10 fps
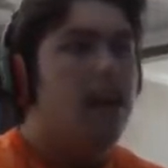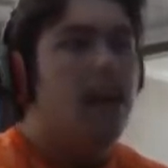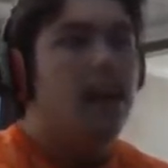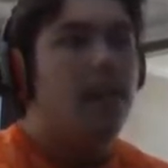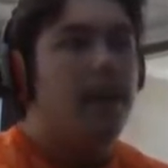
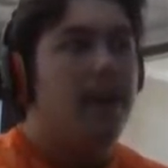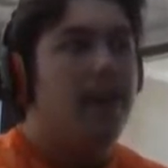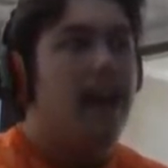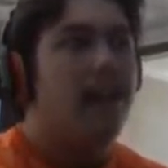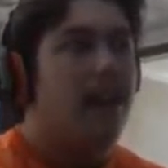it'll make
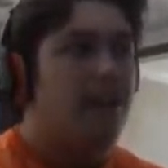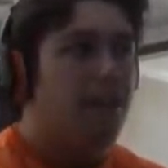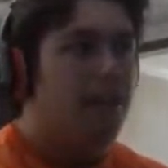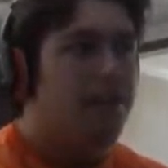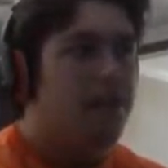that
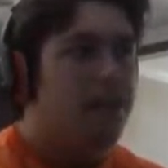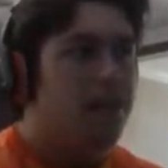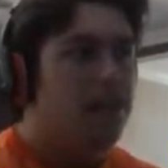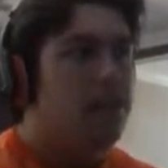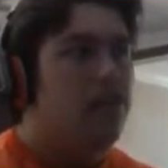level
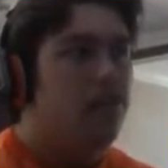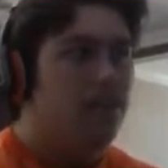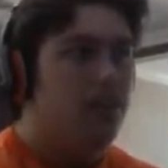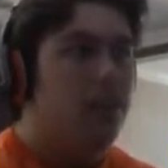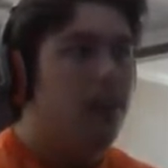
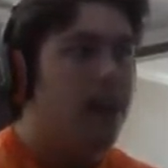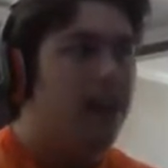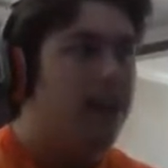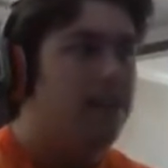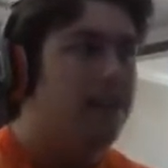seem
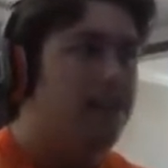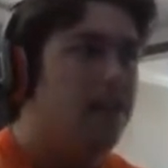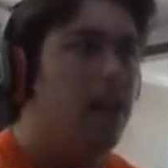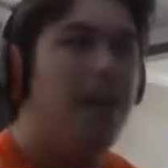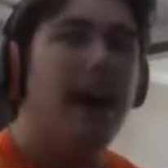like
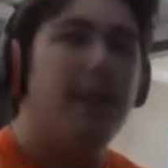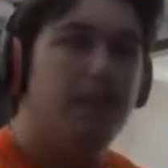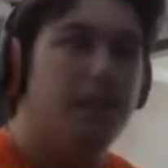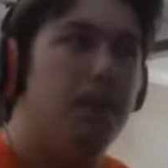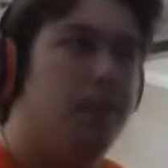
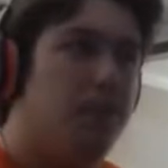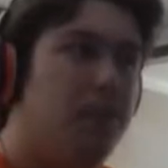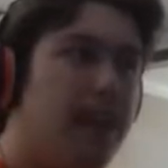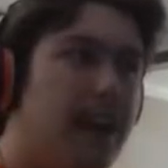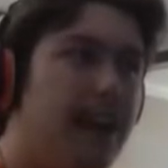Apocolypse plus
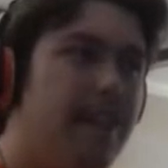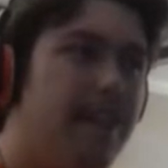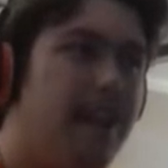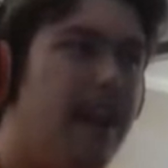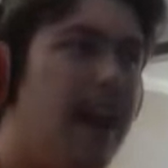28,
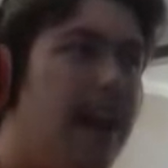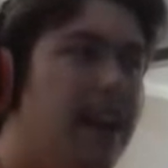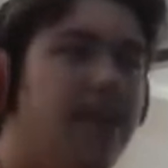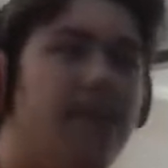and it is